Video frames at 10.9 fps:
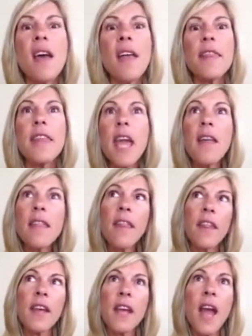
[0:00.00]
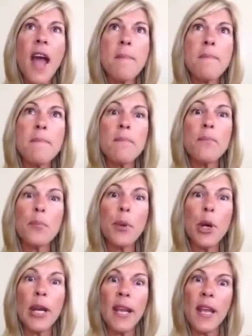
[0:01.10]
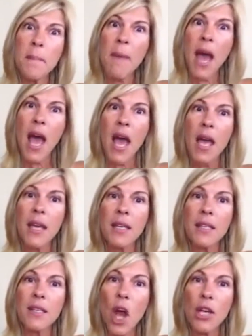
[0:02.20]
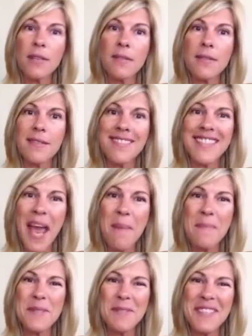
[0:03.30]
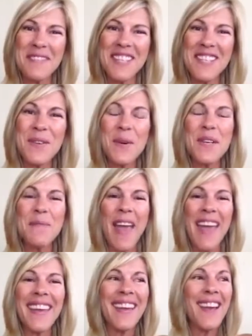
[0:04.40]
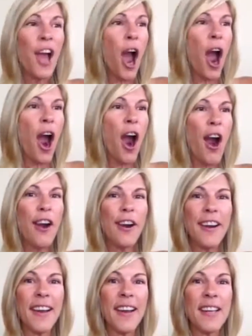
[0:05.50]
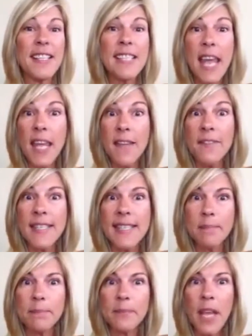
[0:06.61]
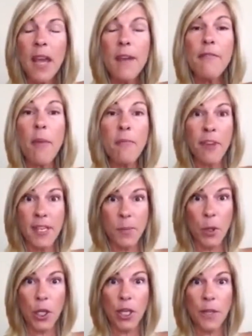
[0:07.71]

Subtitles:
The other thing I'm putting in my non-time specific storage bank are saves from Facebook.